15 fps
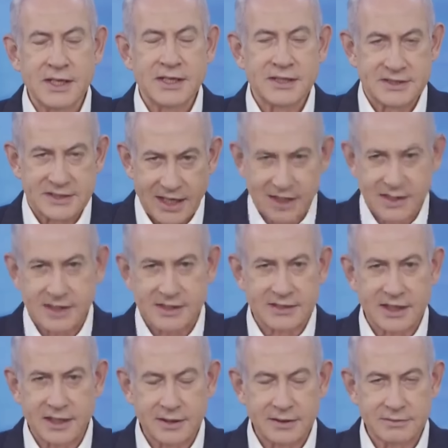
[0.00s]
that Israel can
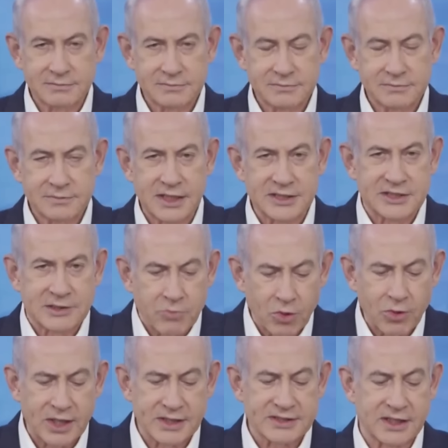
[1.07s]
claim its successful
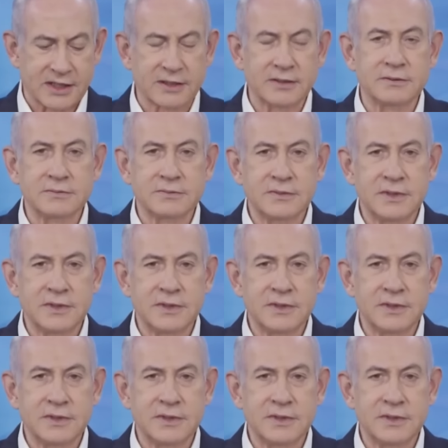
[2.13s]
defense against the